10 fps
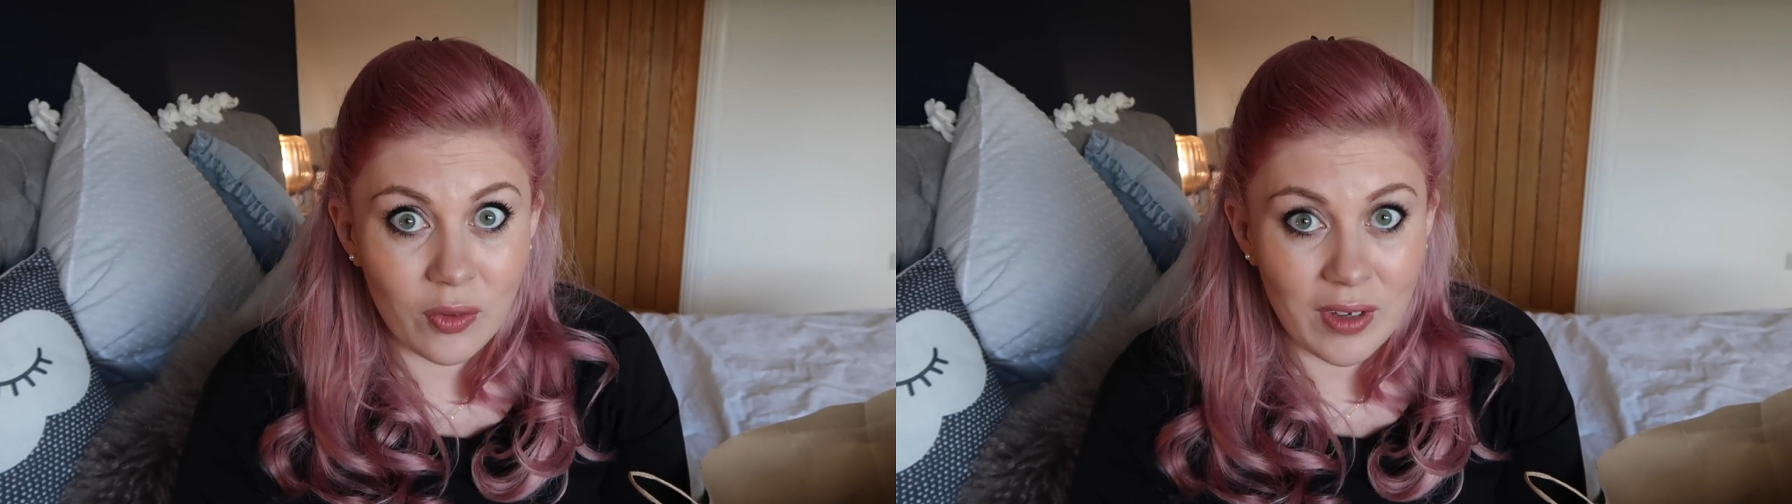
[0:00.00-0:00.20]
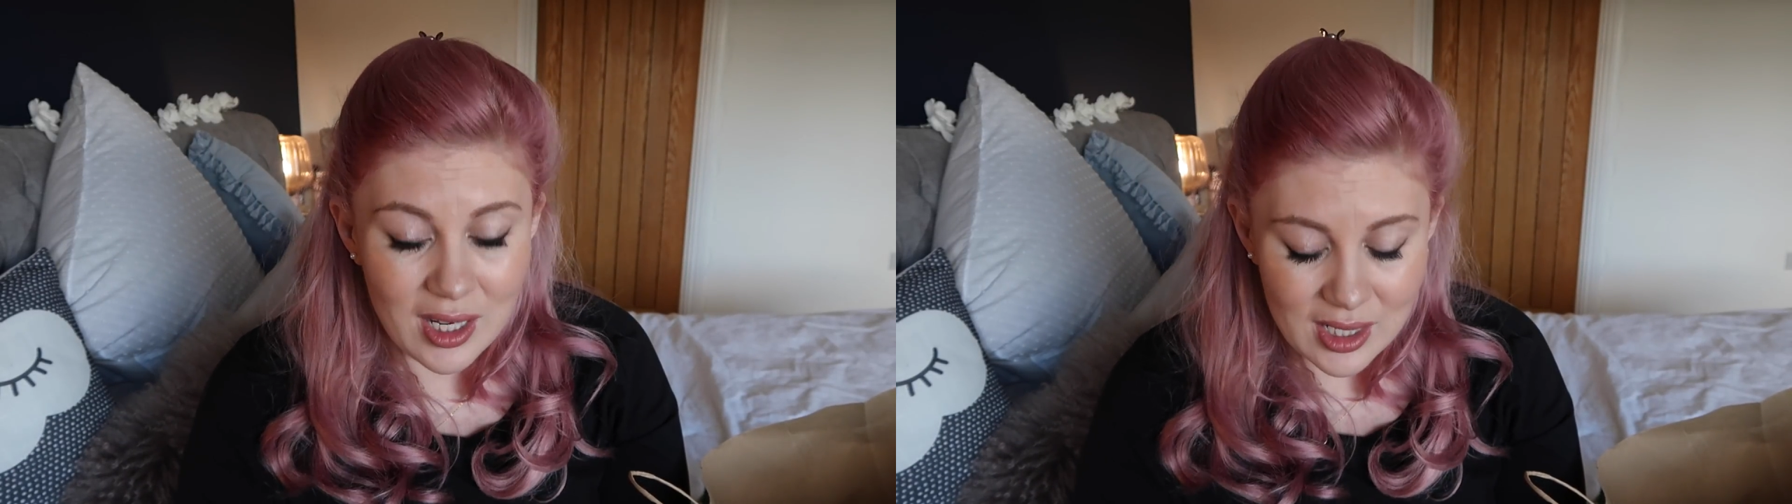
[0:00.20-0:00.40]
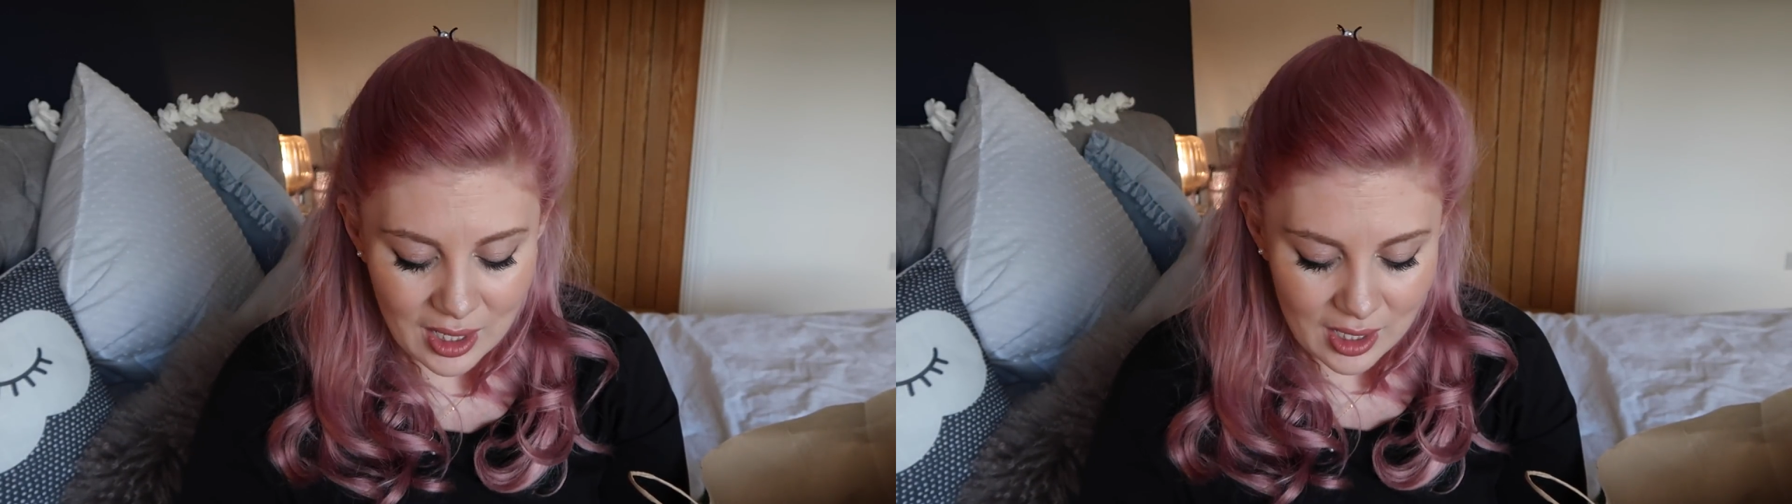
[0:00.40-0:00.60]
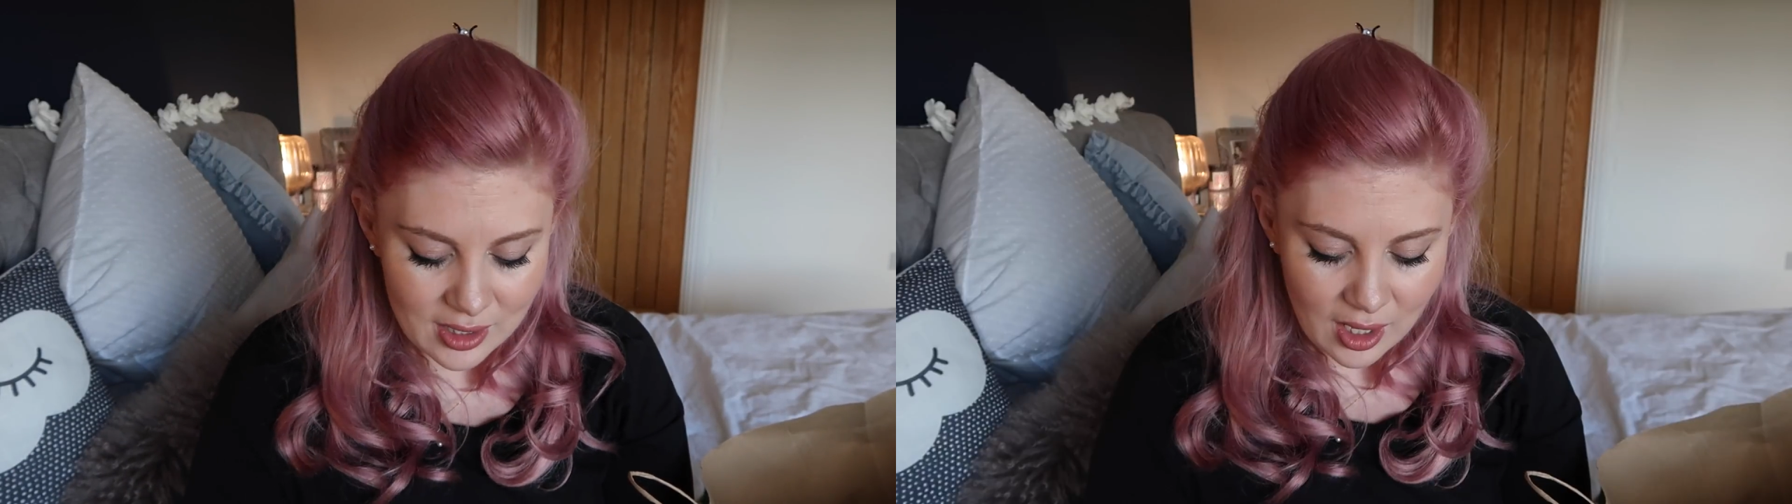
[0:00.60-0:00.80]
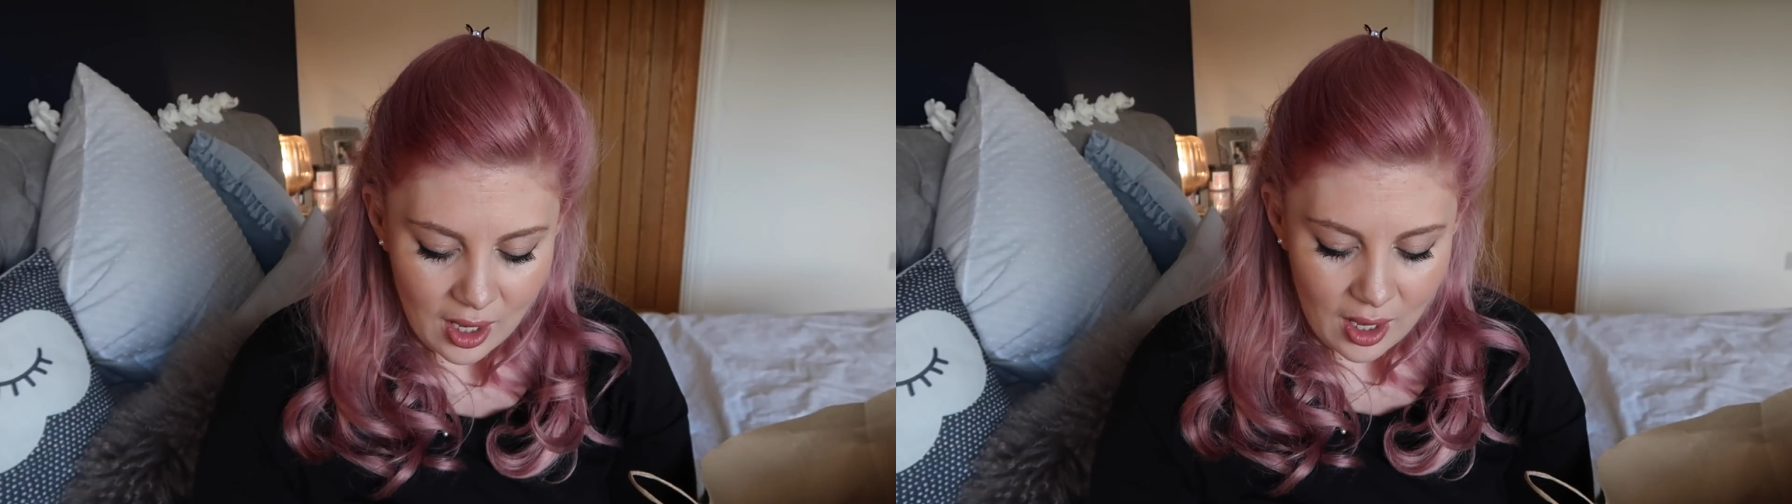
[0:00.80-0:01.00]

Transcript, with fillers: with getting it.